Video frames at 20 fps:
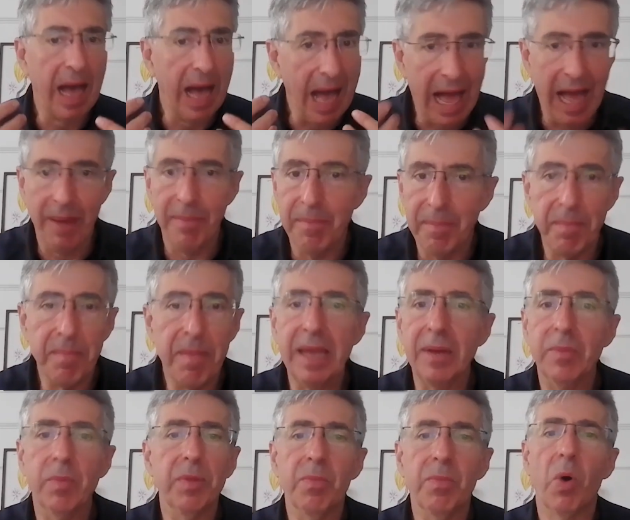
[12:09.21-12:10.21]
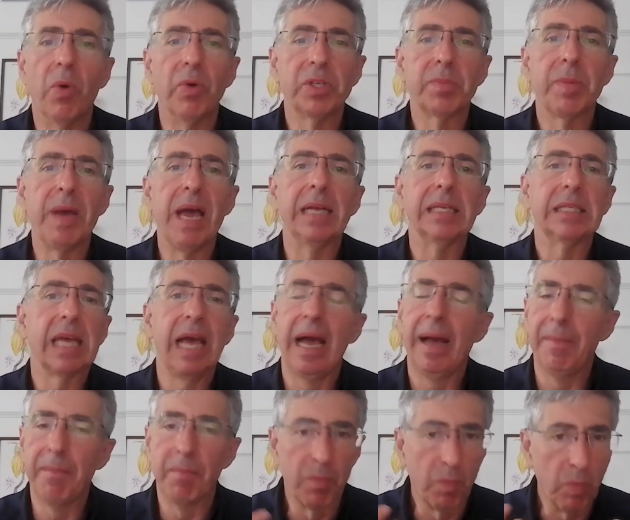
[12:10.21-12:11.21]
and made with more respect,
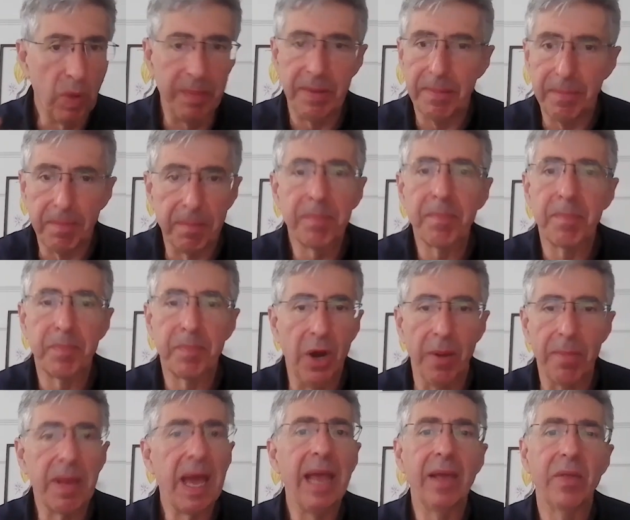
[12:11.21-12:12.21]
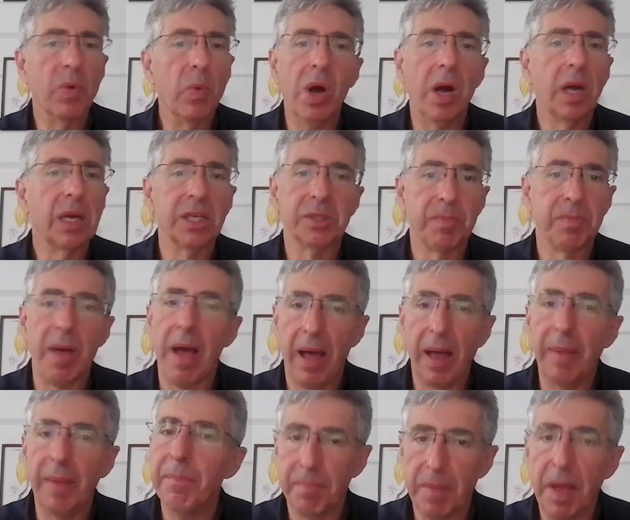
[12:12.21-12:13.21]
and will be, paying the workers,
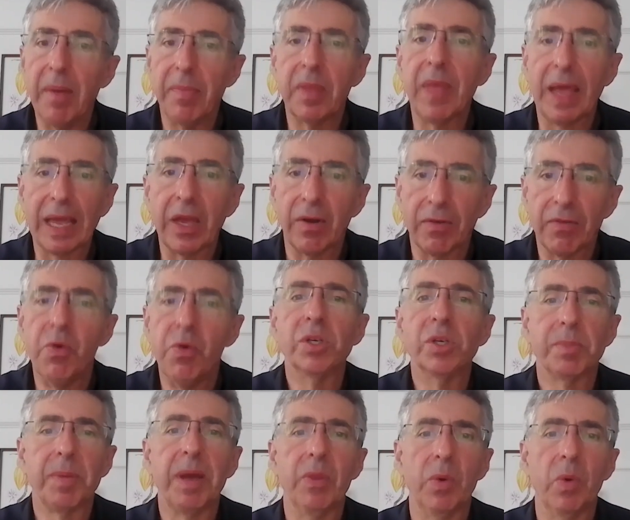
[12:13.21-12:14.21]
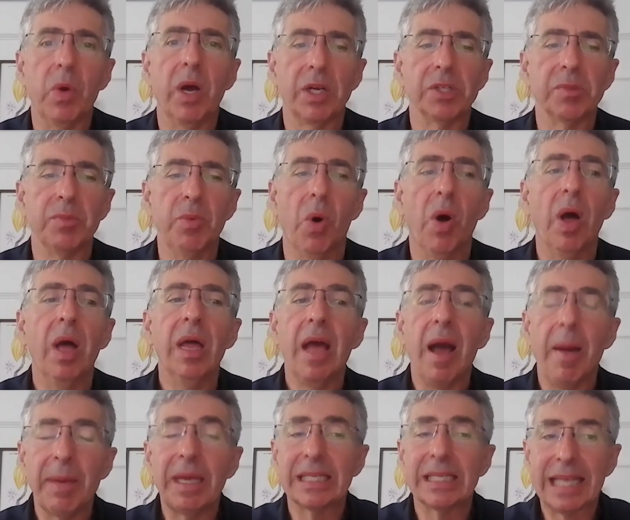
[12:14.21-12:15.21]
they can afford to pay the workers more.
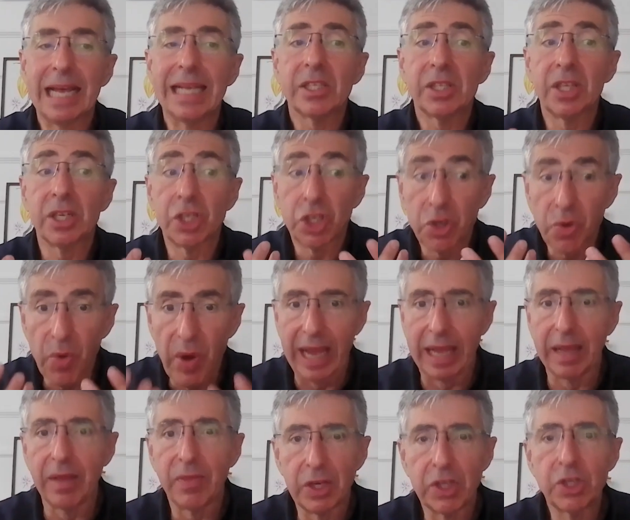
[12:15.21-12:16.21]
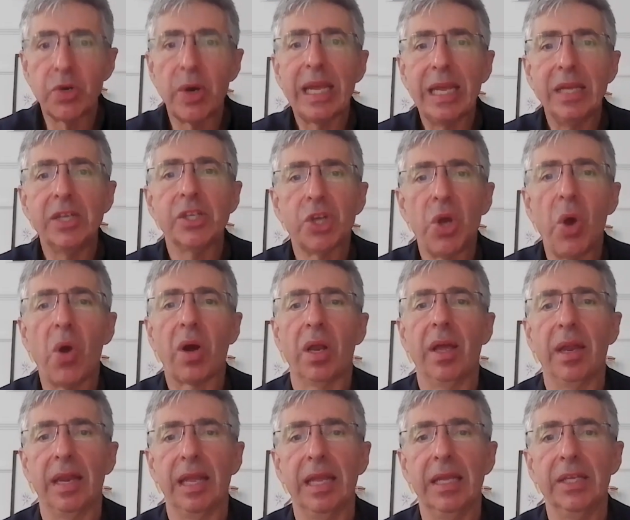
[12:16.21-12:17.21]
Because that's the trick. The trick in
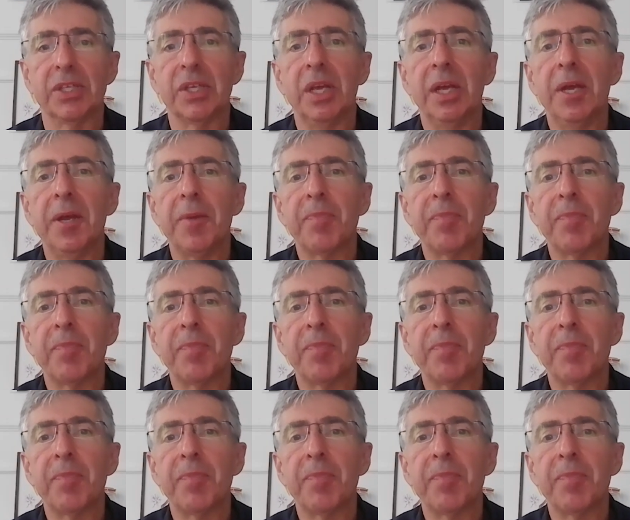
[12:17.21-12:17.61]
chocolate is